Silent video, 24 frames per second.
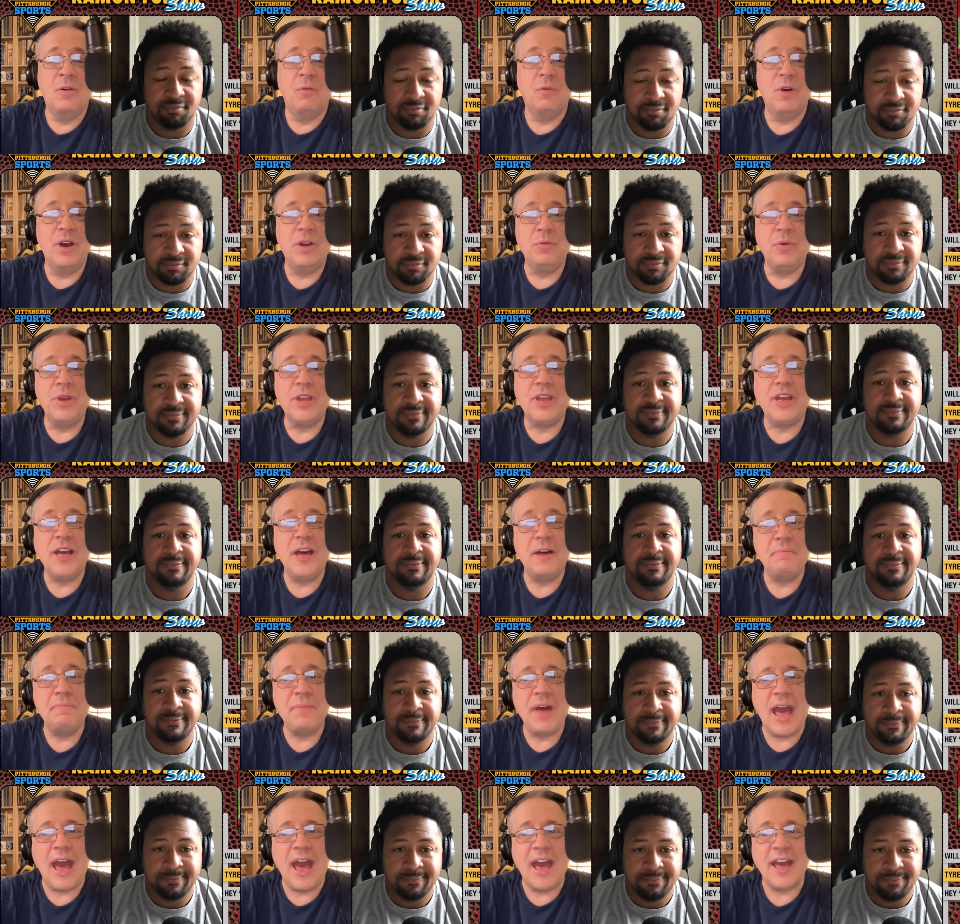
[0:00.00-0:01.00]
Speaker 1: When we
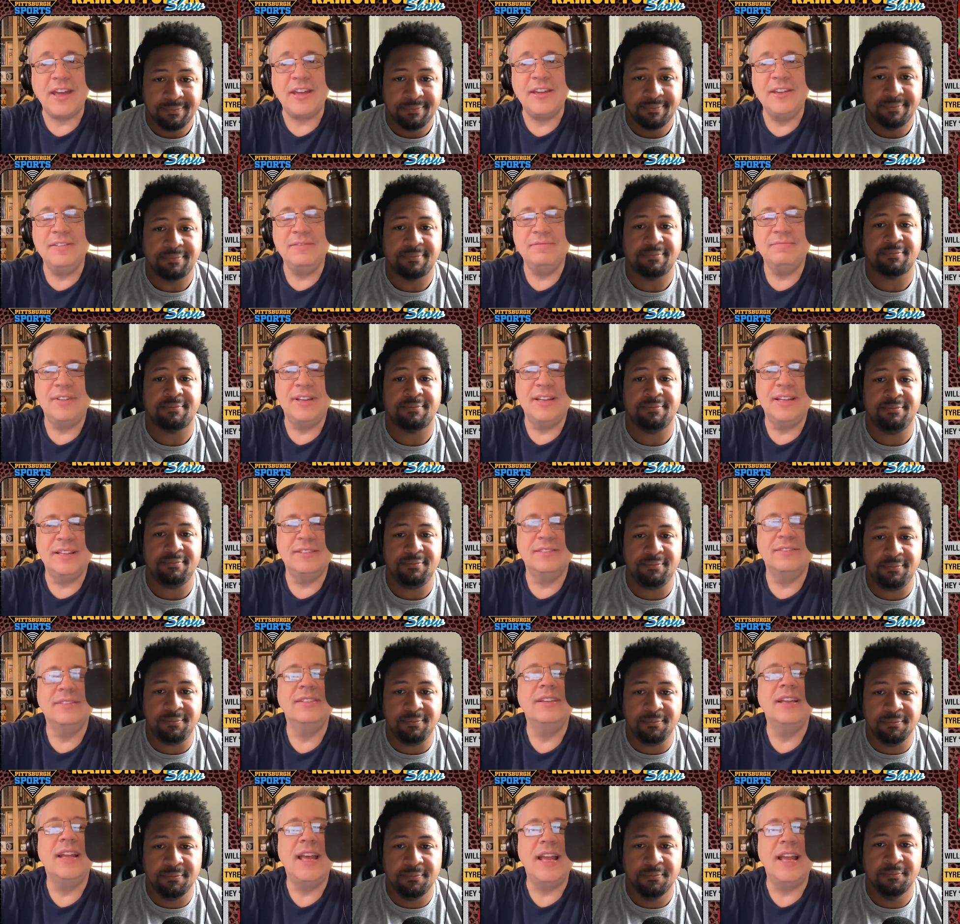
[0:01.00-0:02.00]
come back,
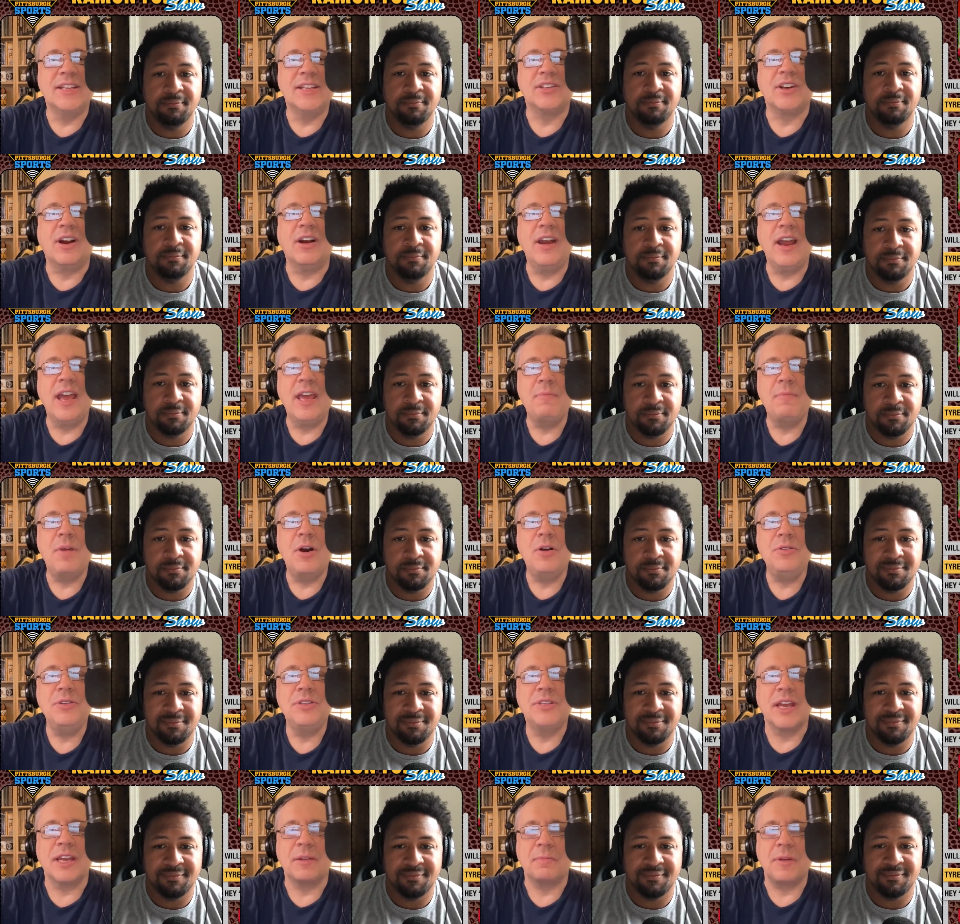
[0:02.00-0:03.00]
it's our Hey Moan
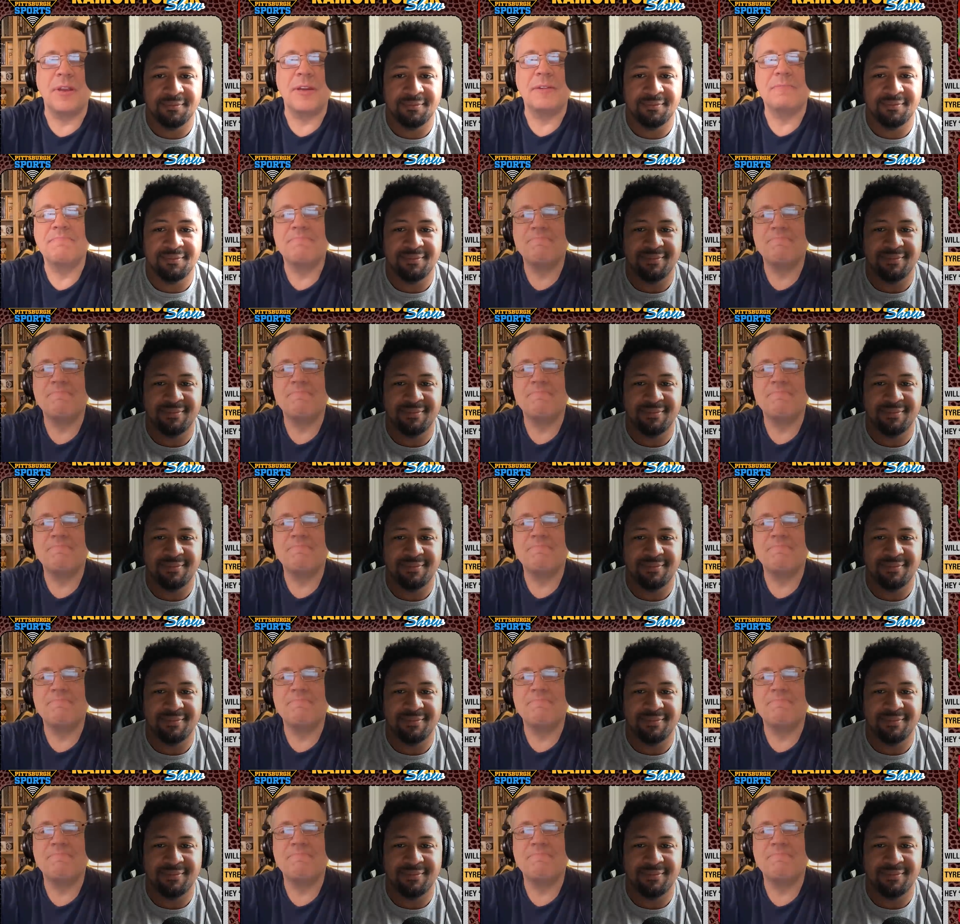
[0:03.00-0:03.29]
segment.